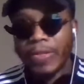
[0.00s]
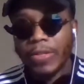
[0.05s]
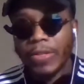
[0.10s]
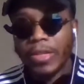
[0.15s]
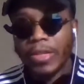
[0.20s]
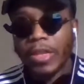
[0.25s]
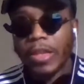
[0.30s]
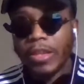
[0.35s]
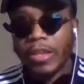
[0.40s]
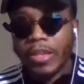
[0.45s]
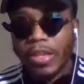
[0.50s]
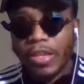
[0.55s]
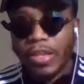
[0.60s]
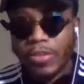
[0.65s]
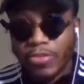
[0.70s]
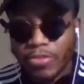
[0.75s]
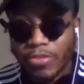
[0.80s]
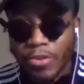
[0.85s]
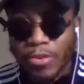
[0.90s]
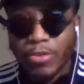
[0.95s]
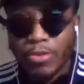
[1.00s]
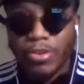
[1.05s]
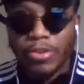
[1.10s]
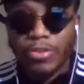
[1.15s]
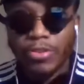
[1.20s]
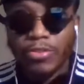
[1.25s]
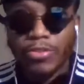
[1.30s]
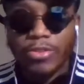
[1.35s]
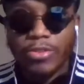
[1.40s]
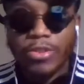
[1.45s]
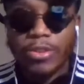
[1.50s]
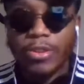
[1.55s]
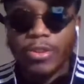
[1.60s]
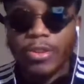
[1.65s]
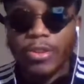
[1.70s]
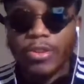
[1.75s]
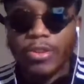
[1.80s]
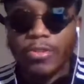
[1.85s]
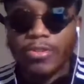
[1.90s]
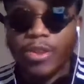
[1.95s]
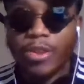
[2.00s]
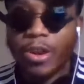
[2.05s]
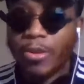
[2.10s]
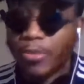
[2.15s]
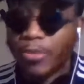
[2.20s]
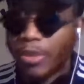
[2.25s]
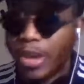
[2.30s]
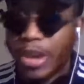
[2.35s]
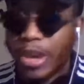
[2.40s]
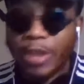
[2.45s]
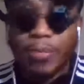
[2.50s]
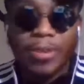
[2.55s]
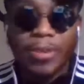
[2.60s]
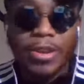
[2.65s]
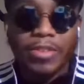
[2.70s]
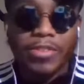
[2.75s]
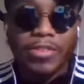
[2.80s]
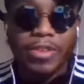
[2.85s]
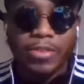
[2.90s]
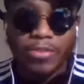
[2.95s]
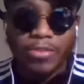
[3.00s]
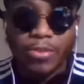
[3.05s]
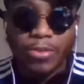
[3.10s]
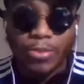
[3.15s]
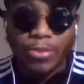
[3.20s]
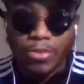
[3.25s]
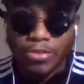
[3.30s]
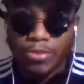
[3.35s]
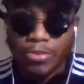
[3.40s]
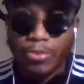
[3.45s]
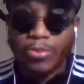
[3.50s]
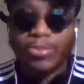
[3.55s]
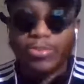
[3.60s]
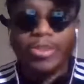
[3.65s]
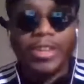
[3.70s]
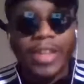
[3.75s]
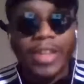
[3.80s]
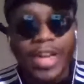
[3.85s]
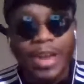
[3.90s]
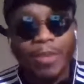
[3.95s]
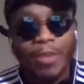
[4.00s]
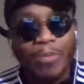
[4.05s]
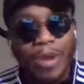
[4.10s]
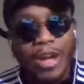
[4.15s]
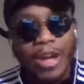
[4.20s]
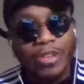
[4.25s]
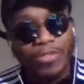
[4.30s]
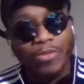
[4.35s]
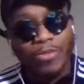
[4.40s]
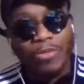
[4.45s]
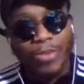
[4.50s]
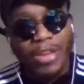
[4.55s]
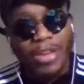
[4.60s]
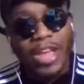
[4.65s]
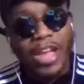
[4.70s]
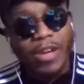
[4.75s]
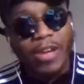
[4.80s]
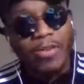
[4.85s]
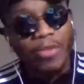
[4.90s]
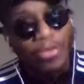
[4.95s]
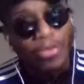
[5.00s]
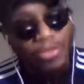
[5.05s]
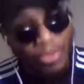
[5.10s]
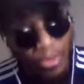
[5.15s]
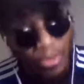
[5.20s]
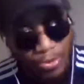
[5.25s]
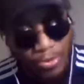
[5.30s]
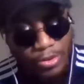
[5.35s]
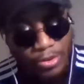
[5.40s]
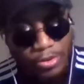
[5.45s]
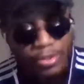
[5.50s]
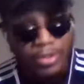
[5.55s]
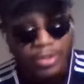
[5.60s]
And saunas, sorry, I didn't mean to say sauna suits. A lot of boxers rely on a sauna